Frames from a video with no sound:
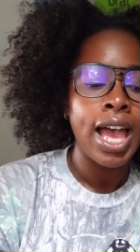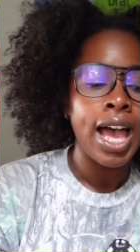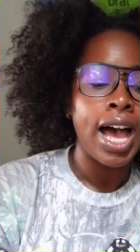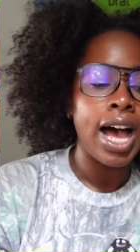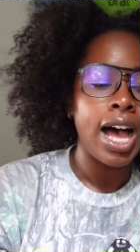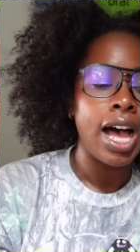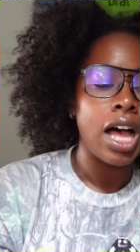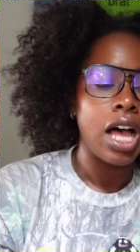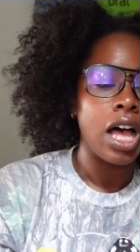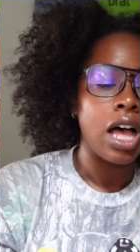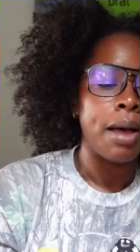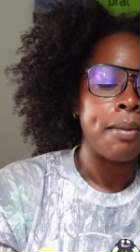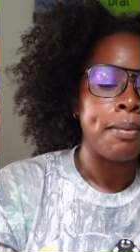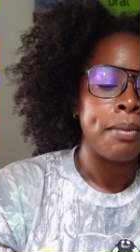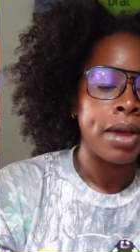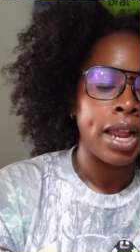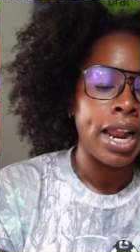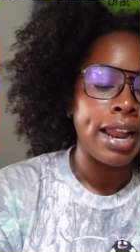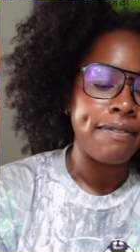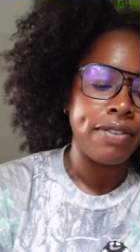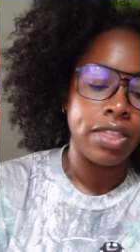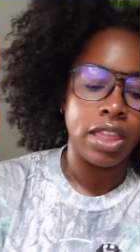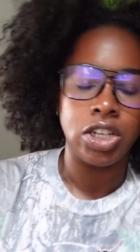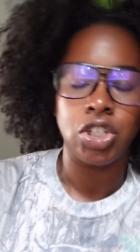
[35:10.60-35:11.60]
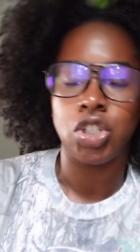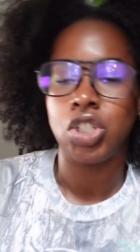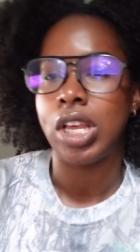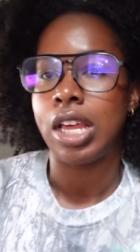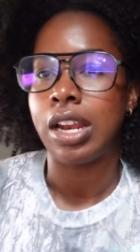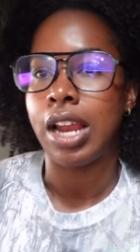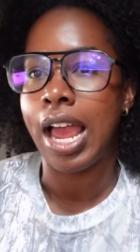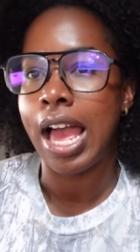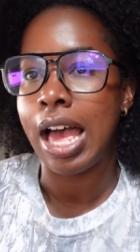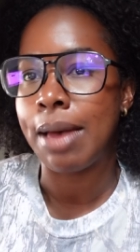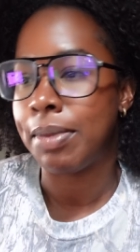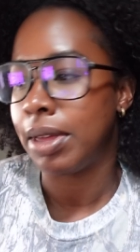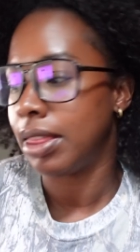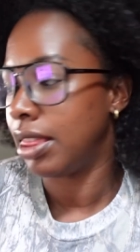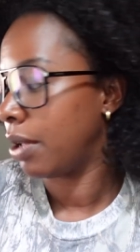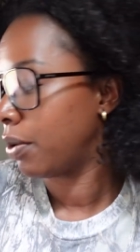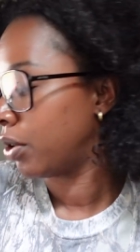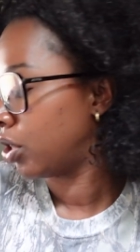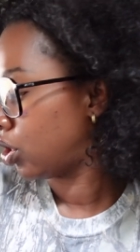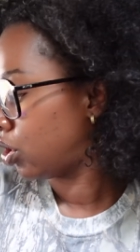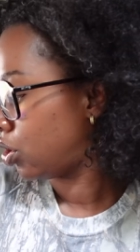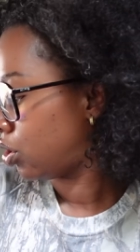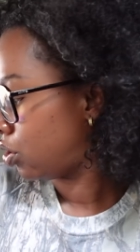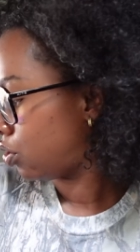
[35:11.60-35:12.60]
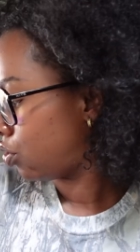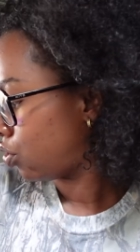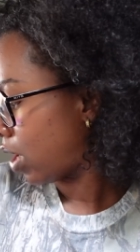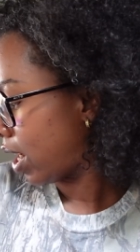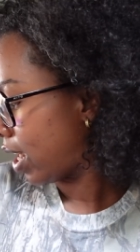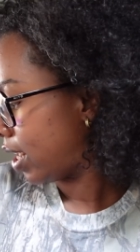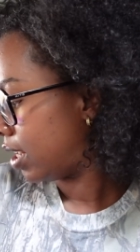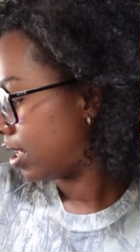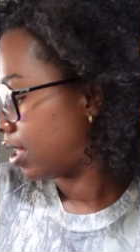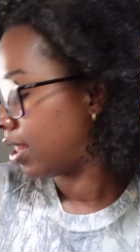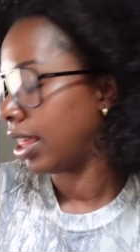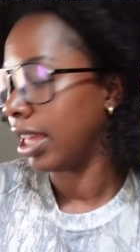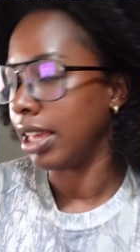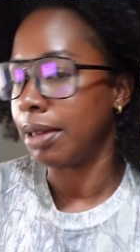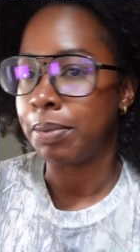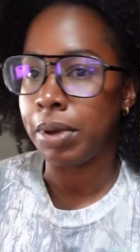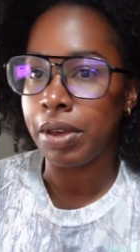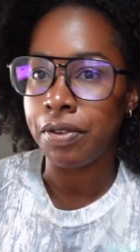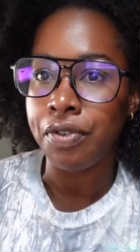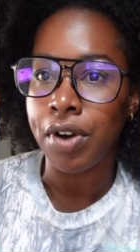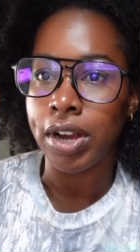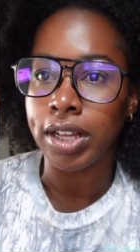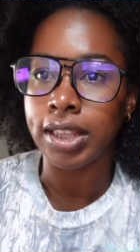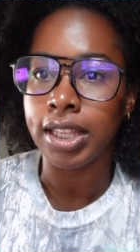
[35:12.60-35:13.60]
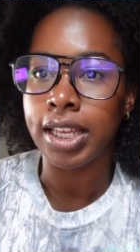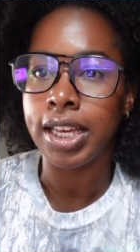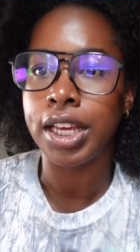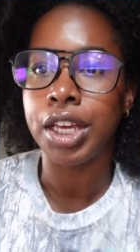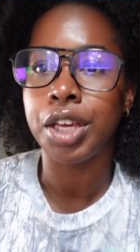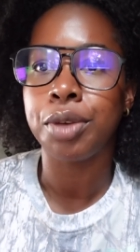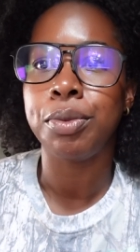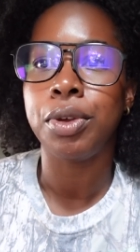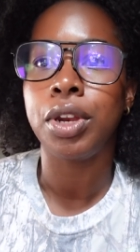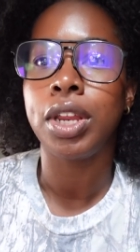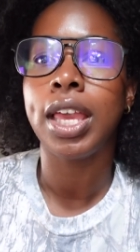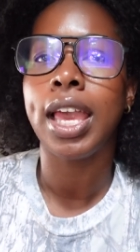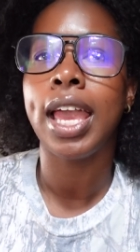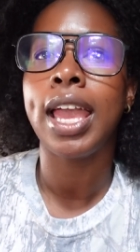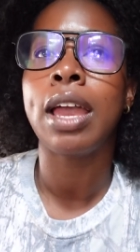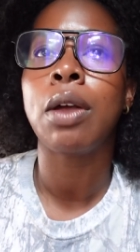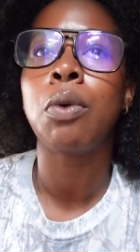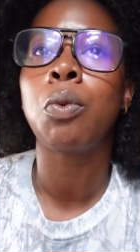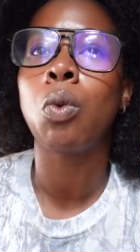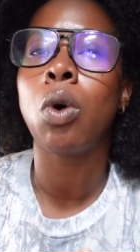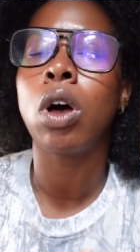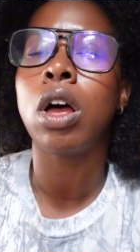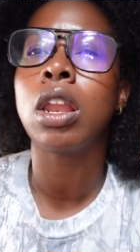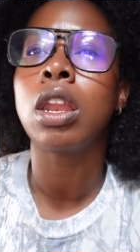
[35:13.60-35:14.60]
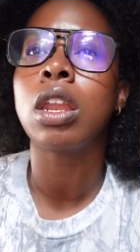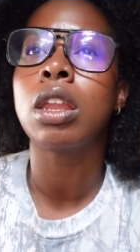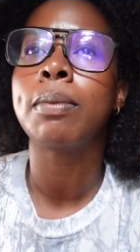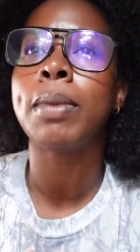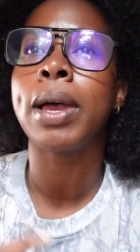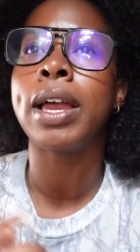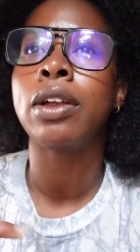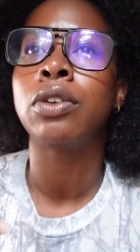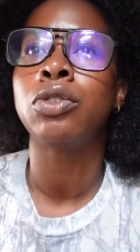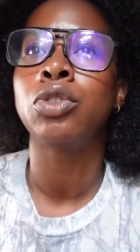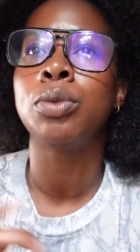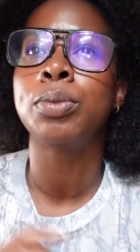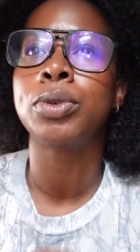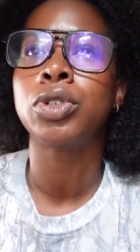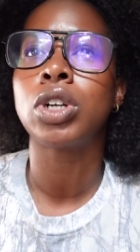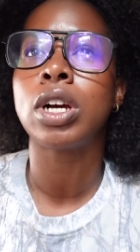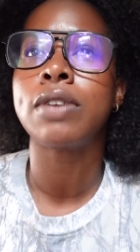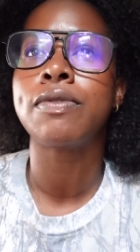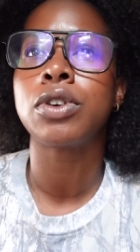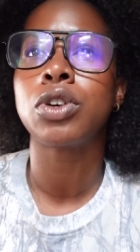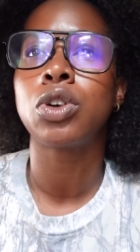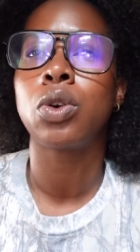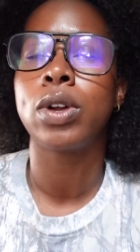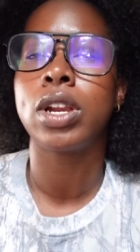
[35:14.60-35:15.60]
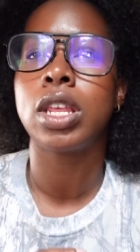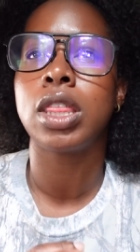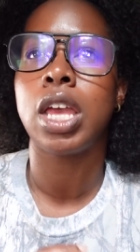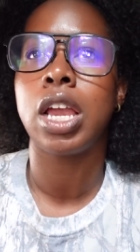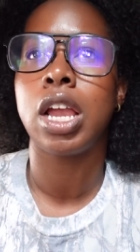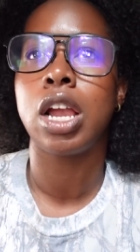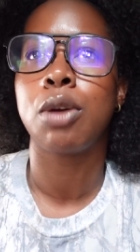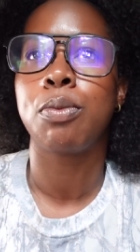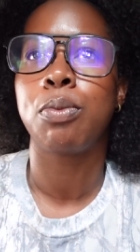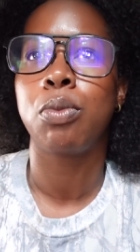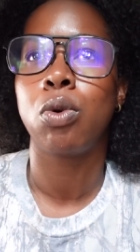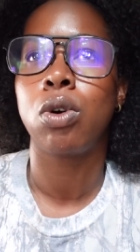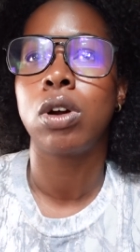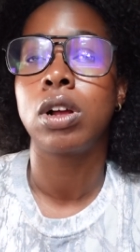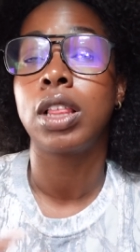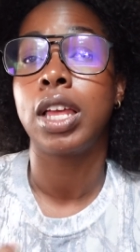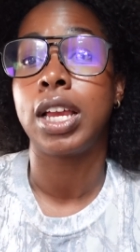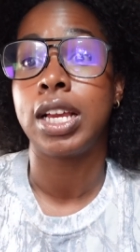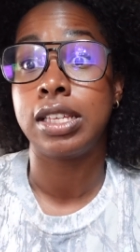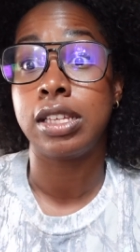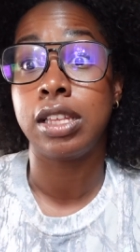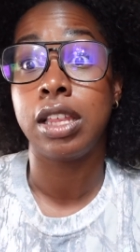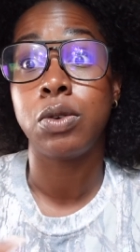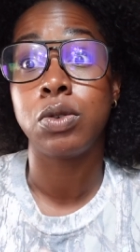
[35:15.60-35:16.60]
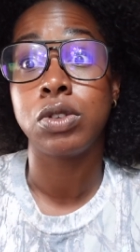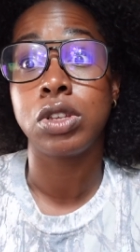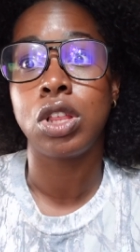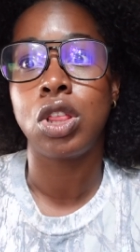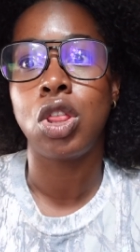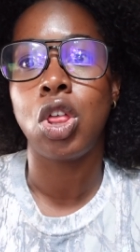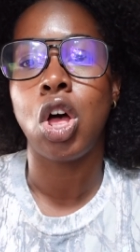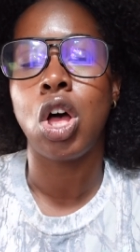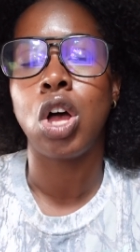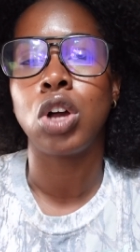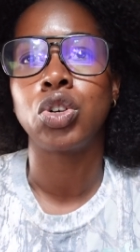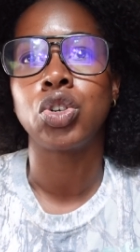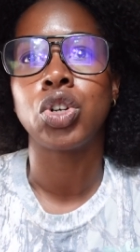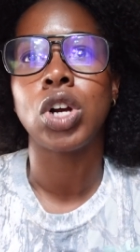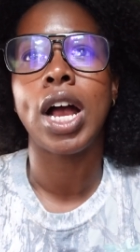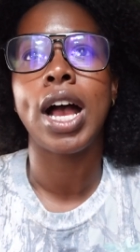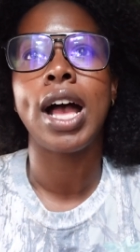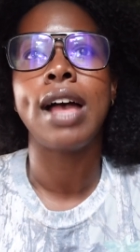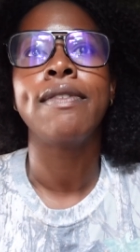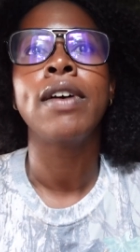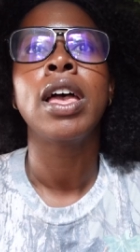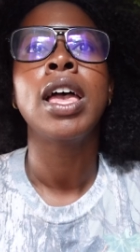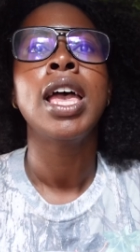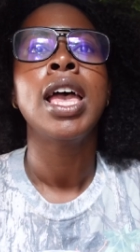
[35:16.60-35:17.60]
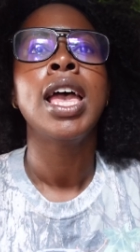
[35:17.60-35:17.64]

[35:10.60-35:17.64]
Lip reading: And I feel like just out of habit, they were just trying to like be friendly and communicate. And my Uber driver going to the airport, like I said, that was a long drive.